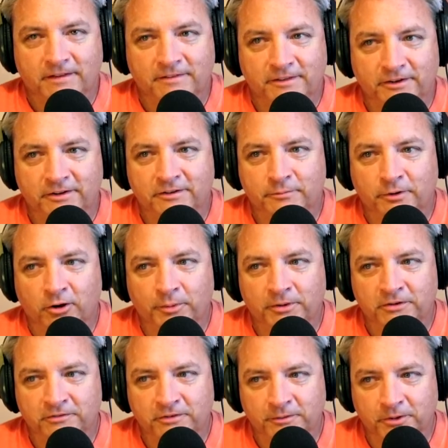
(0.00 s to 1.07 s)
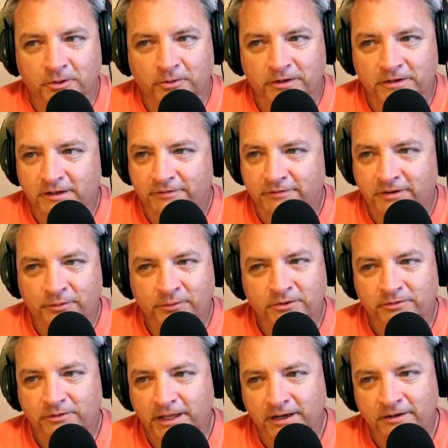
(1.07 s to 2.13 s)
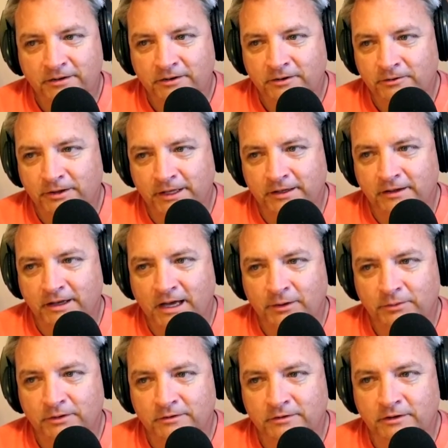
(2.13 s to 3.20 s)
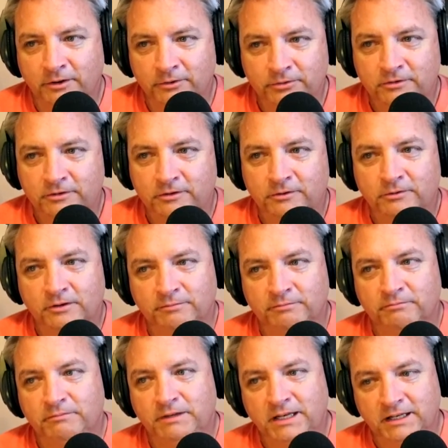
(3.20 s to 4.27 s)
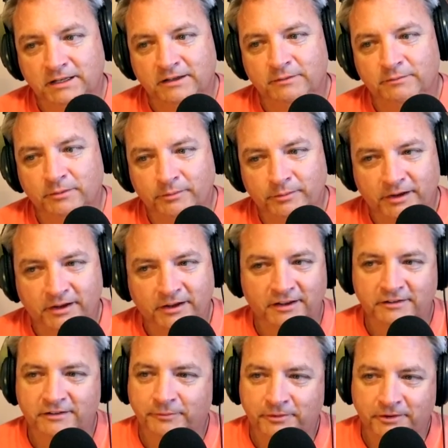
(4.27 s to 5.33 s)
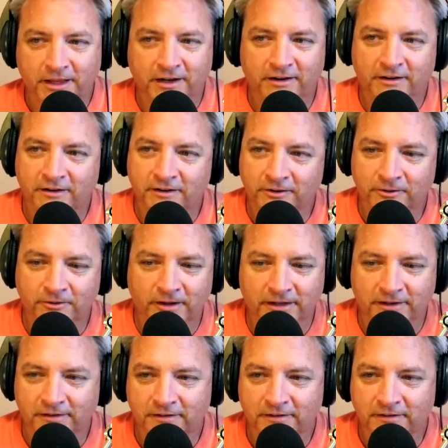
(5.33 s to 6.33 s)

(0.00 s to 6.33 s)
is moments of him going, if I wasn't related to you, like I would ghost you immediately, but because I'm related to you, like